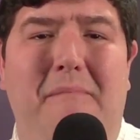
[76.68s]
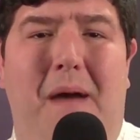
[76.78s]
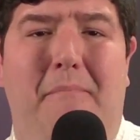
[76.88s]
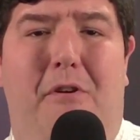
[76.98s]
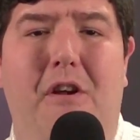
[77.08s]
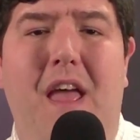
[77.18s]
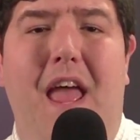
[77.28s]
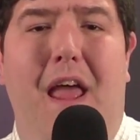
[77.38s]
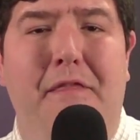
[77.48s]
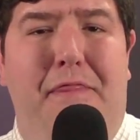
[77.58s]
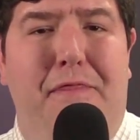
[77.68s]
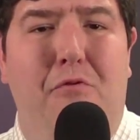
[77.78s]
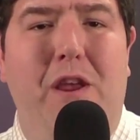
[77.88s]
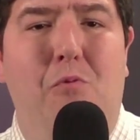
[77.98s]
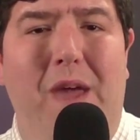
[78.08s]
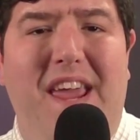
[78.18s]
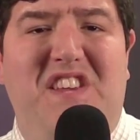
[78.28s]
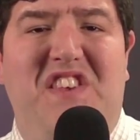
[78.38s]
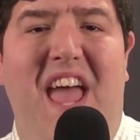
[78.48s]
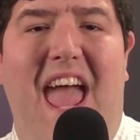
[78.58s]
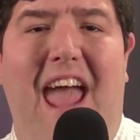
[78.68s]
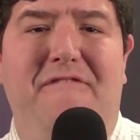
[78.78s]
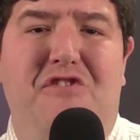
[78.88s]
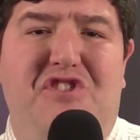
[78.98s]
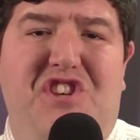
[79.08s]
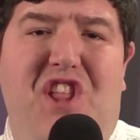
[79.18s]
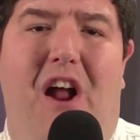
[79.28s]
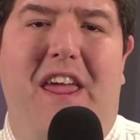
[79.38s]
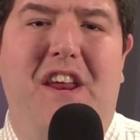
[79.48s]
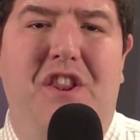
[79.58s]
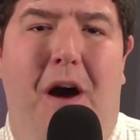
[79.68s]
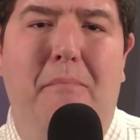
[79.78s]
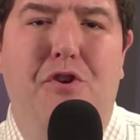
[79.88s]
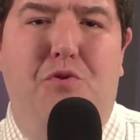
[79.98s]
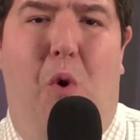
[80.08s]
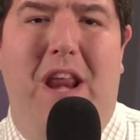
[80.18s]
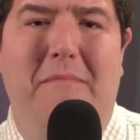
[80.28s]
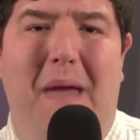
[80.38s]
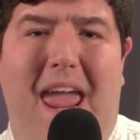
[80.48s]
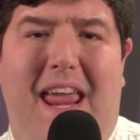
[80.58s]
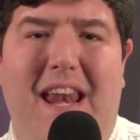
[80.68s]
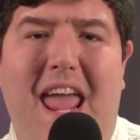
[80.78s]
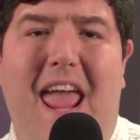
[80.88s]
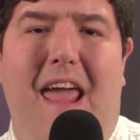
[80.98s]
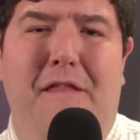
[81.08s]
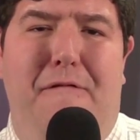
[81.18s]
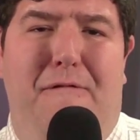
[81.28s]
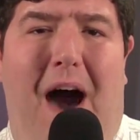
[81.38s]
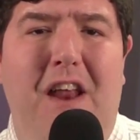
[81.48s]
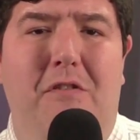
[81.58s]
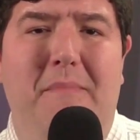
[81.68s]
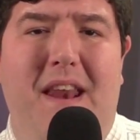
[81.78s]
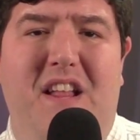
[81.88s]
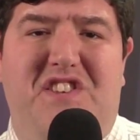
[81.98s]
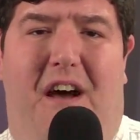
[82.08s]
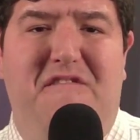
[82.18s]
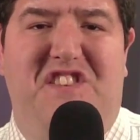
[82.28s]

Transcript: member in 3 weeks after stunning number 20 Maine in the final minutes of